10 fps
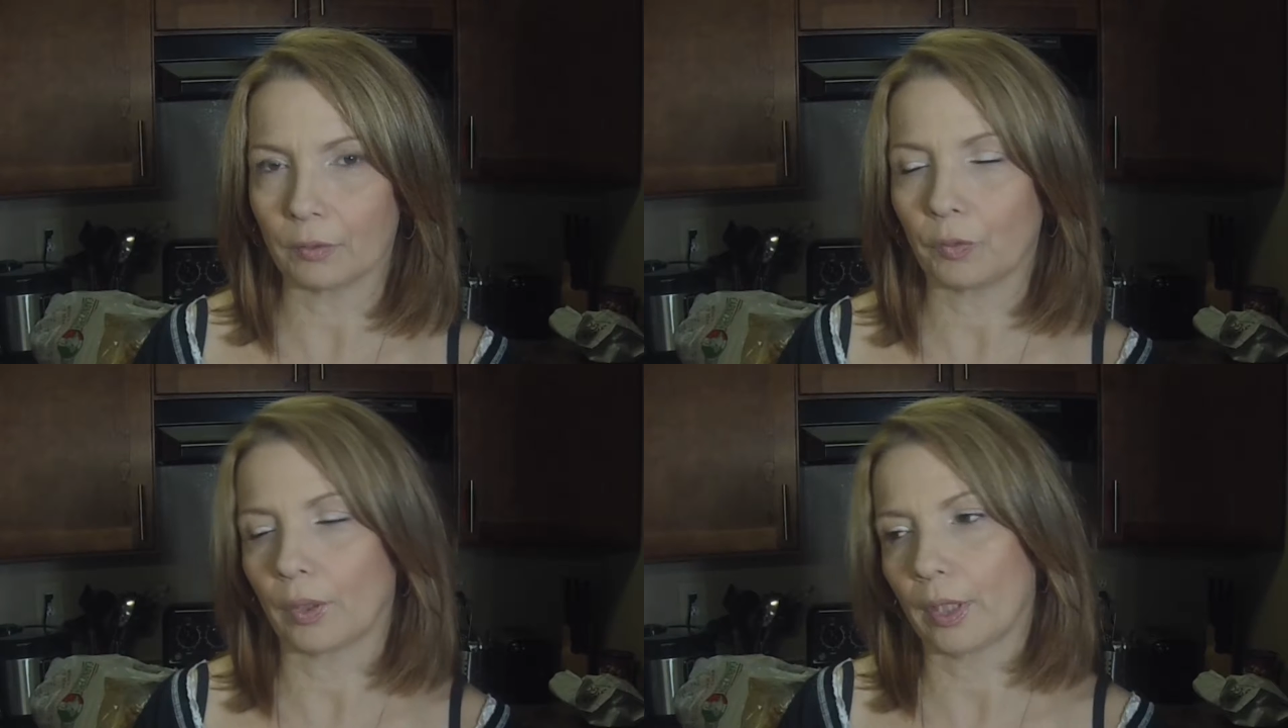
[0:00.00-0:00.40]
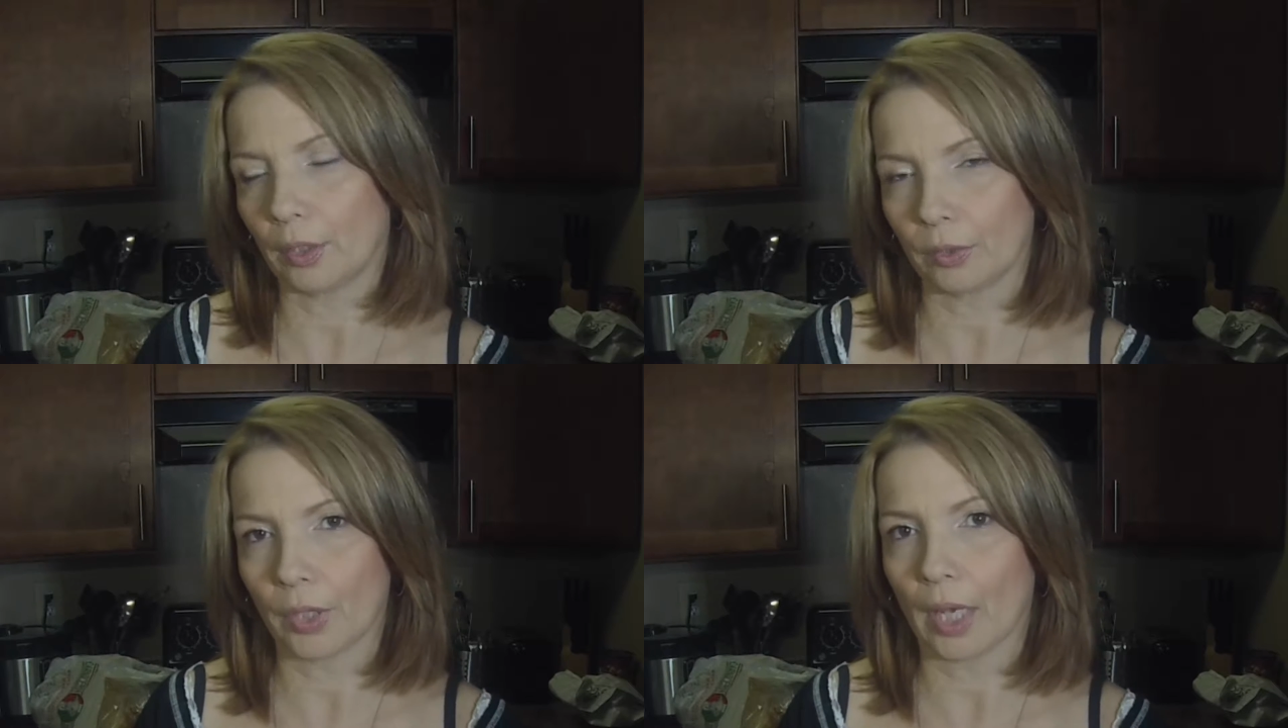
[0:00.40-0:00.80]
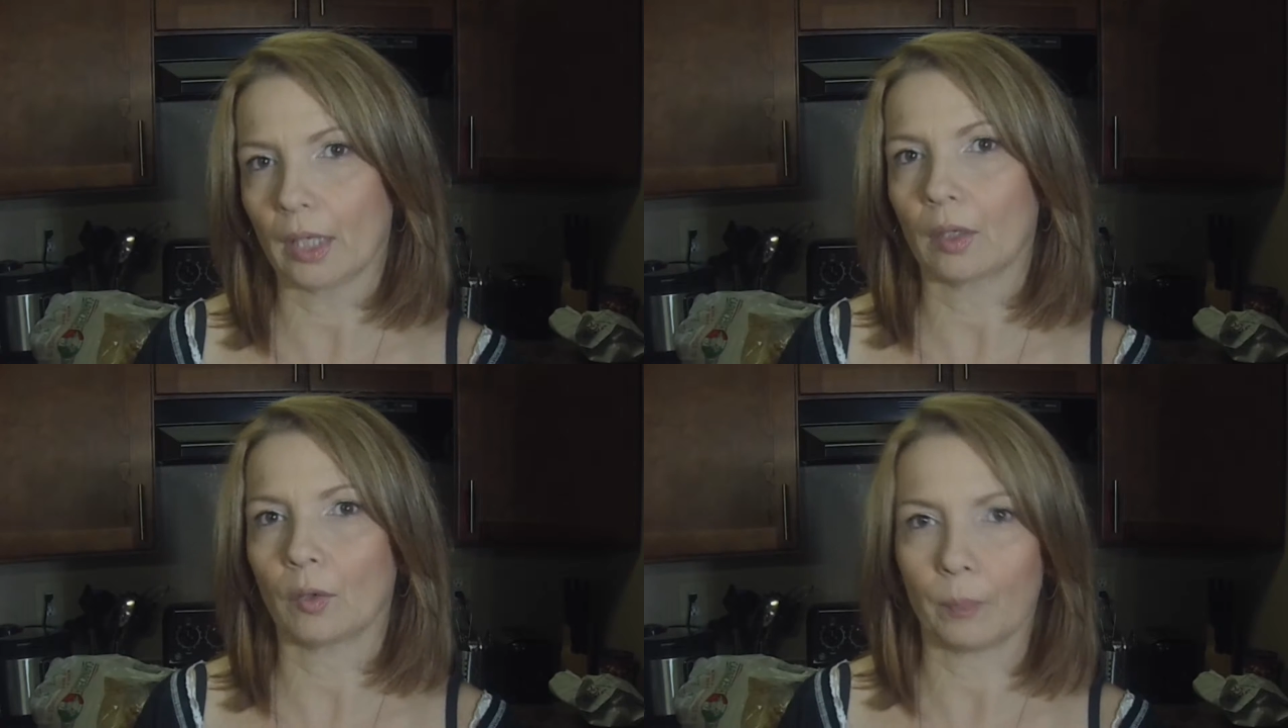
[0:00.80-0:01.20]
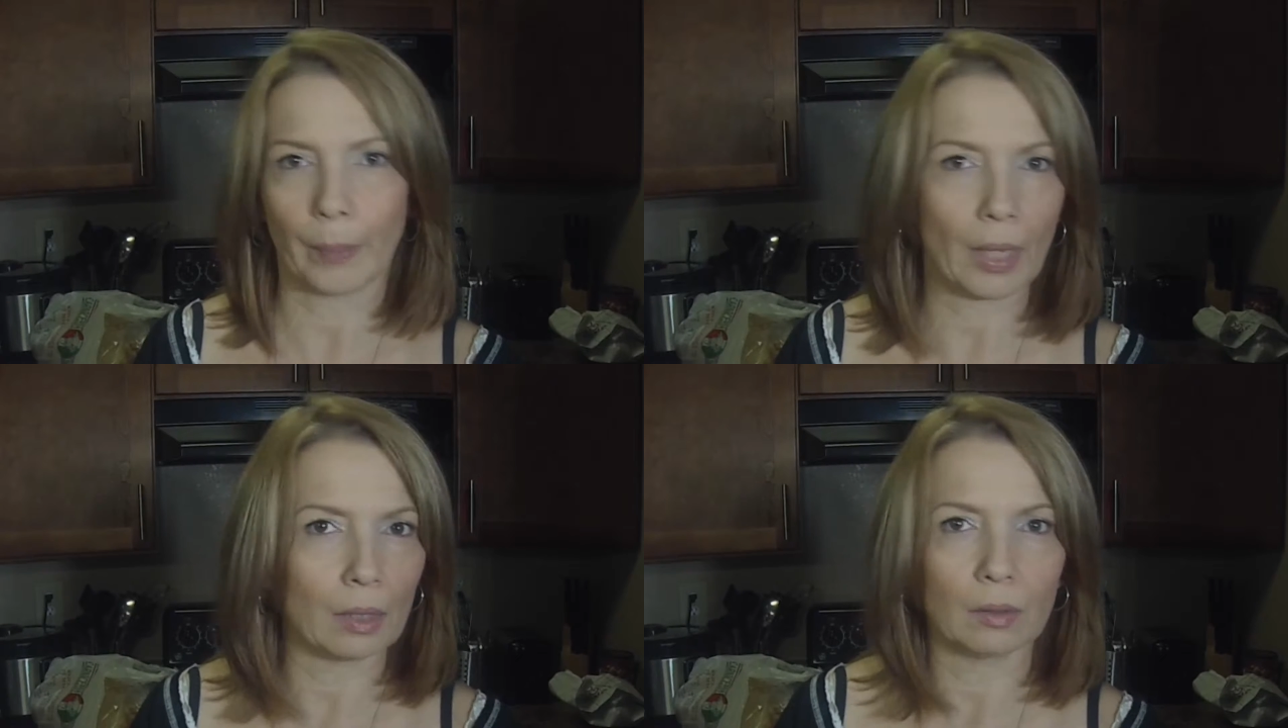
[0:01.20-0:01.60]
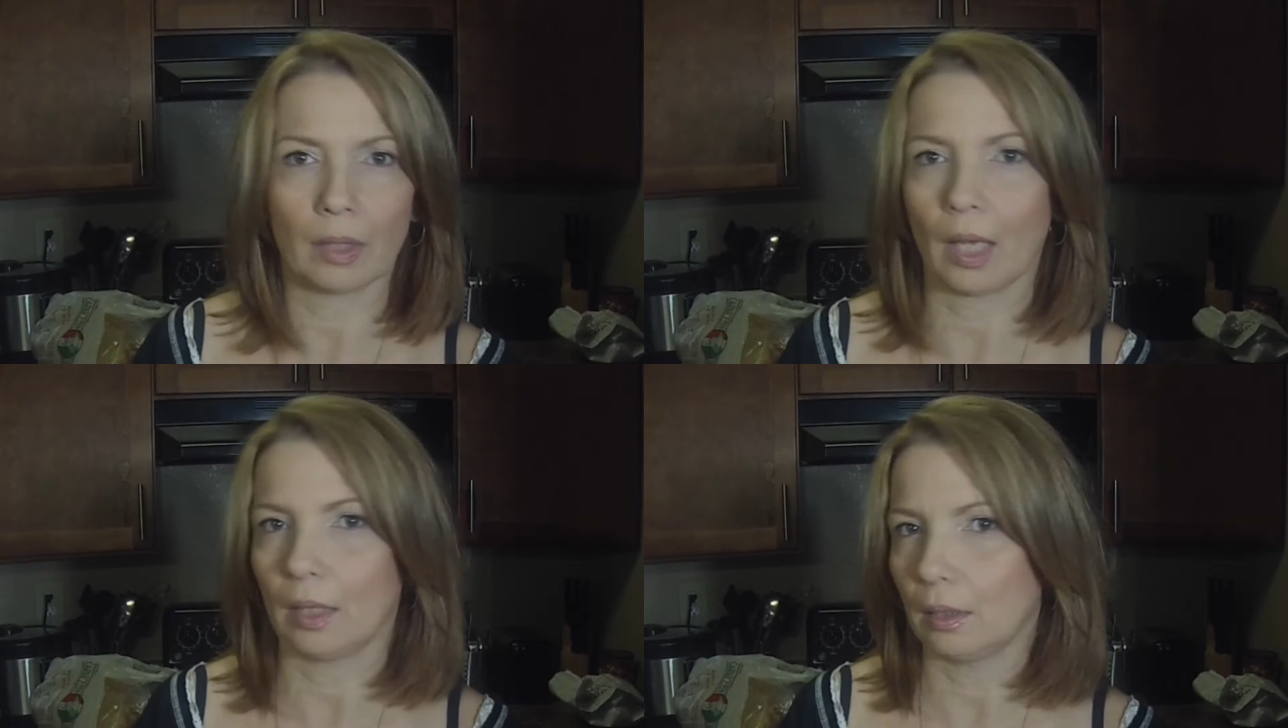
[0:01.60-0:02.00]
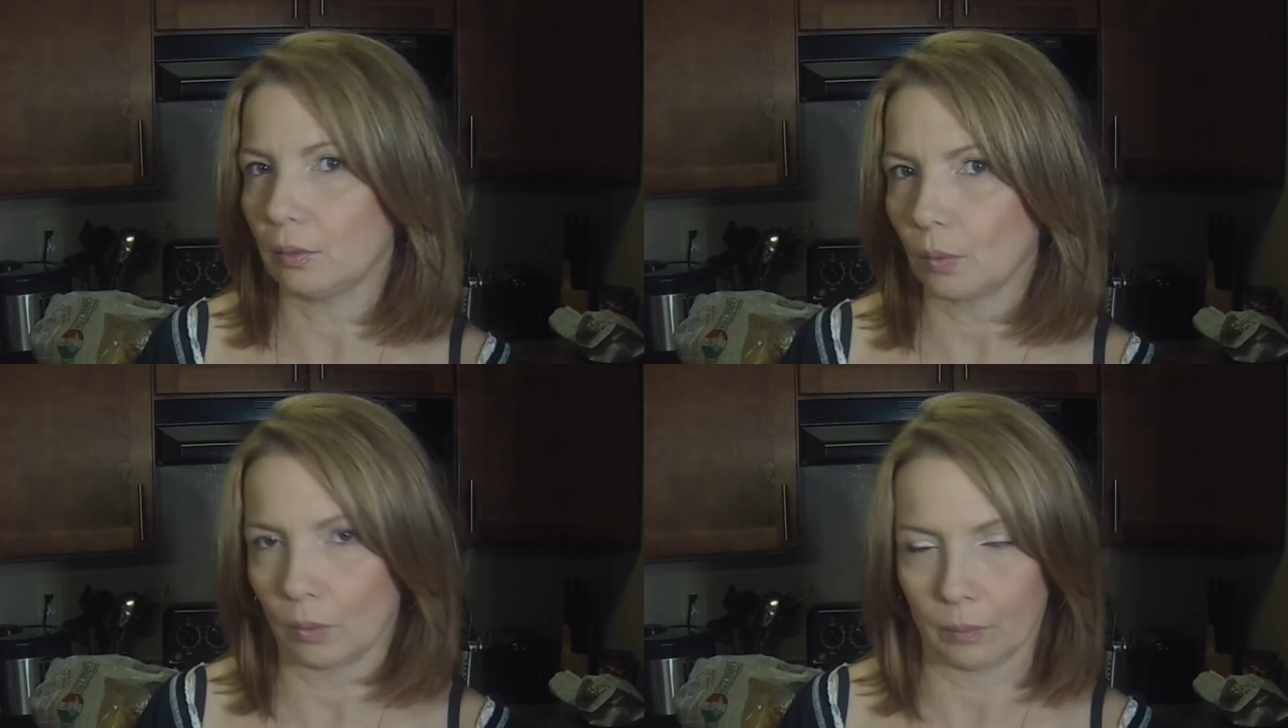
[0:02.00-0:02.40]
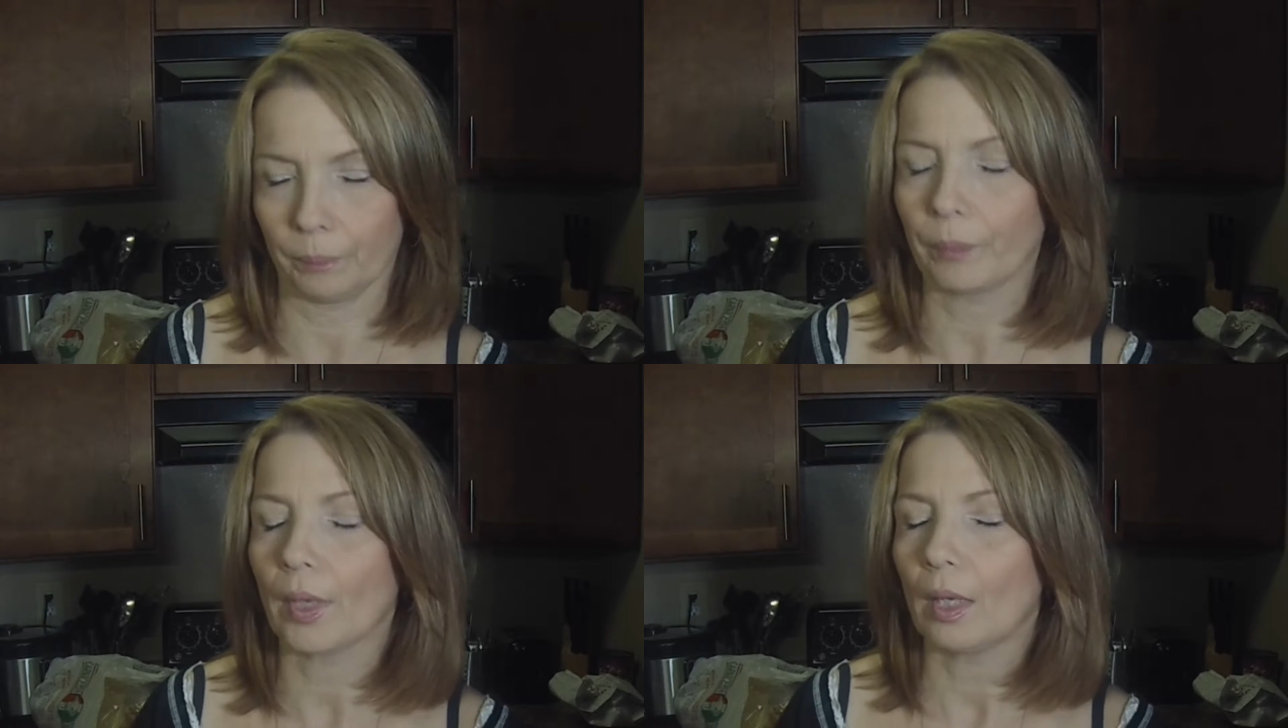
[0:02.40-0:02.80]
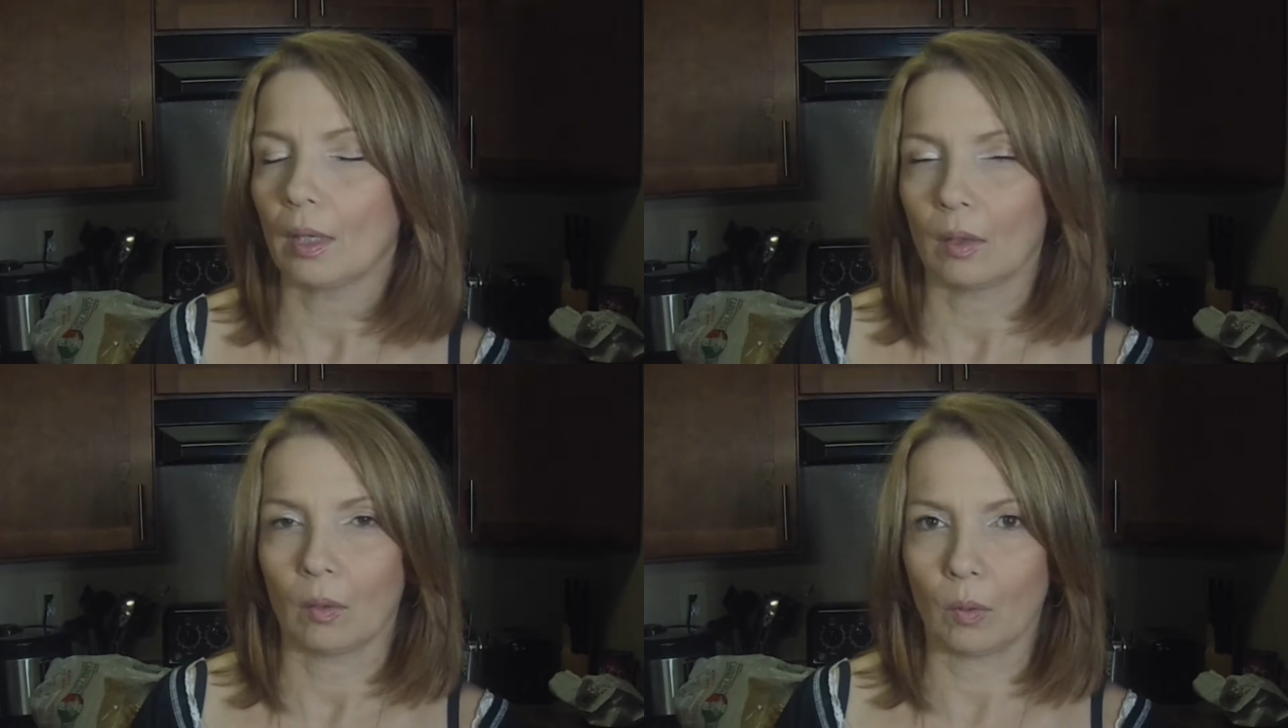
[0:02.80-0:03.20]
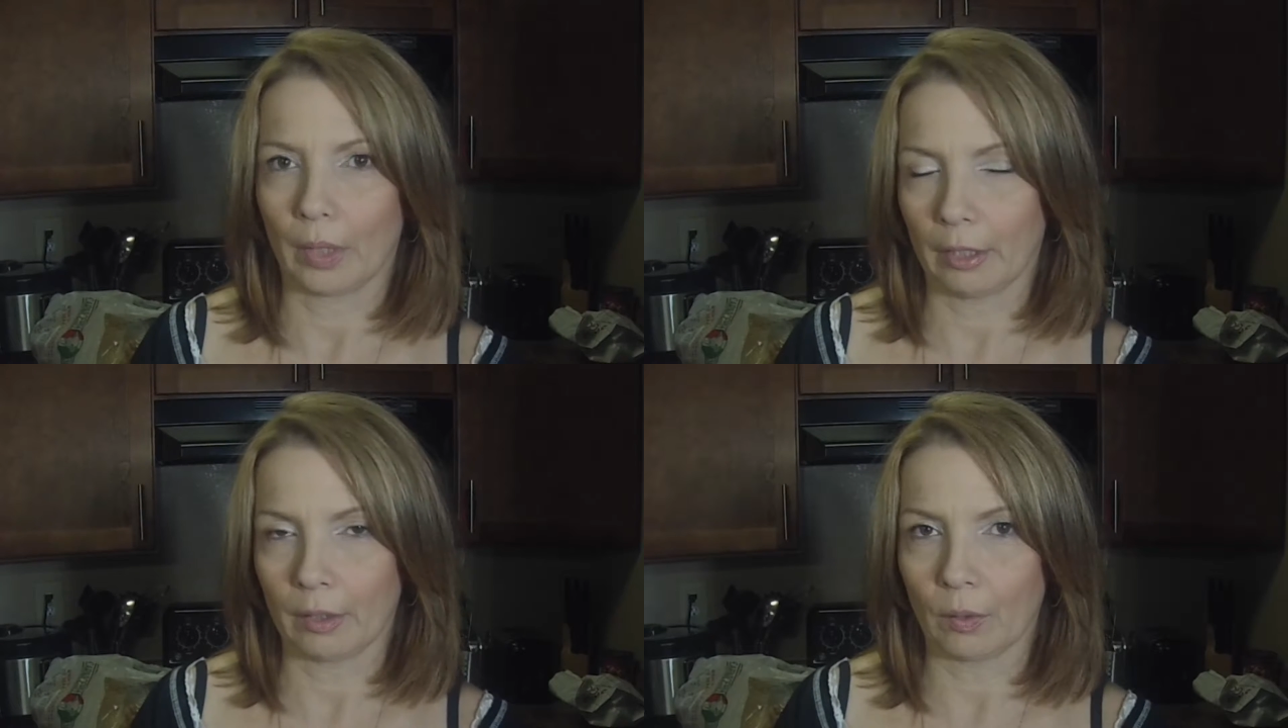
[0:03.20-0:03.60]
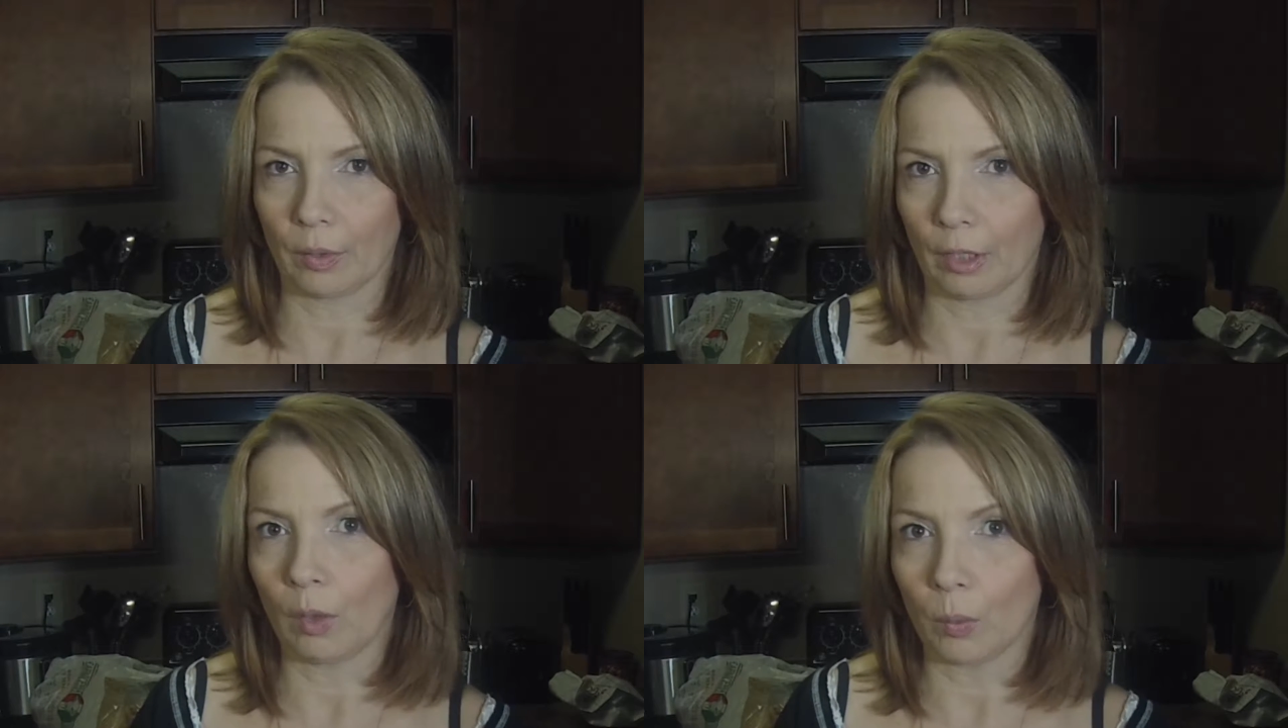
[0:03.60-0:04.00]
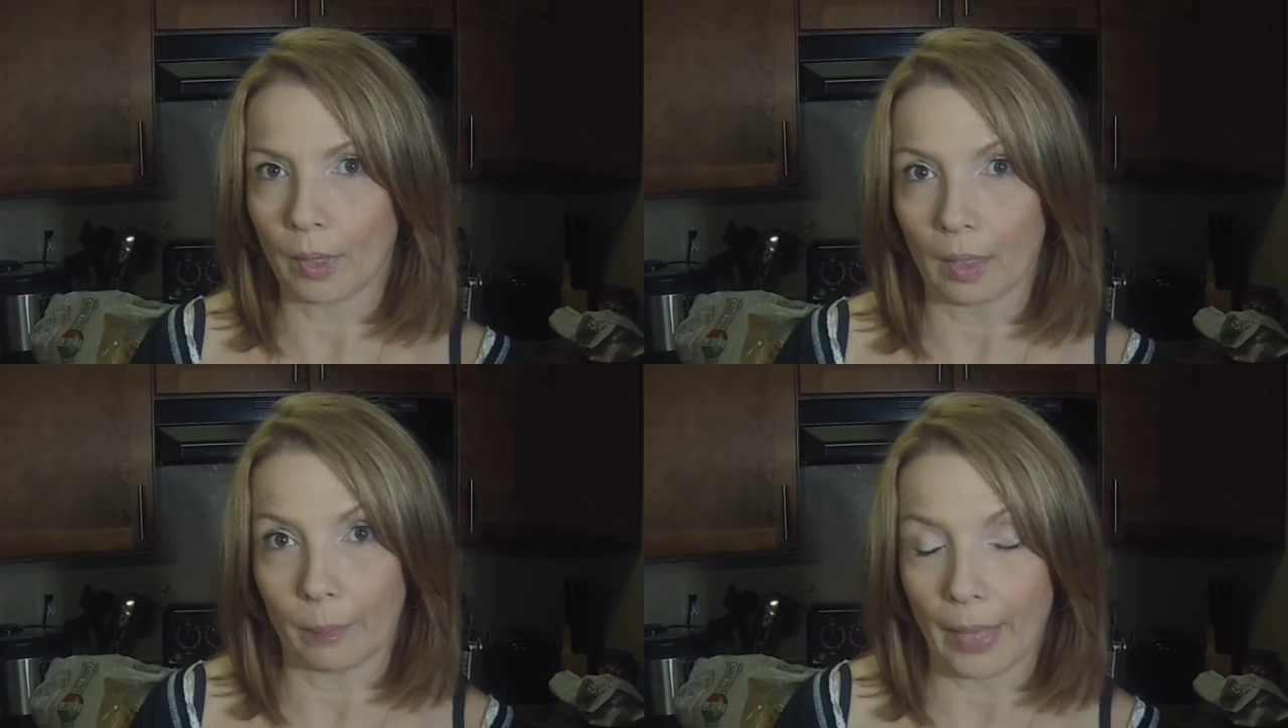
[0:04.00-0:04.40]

for ketogenic or paleo diet or any other low carb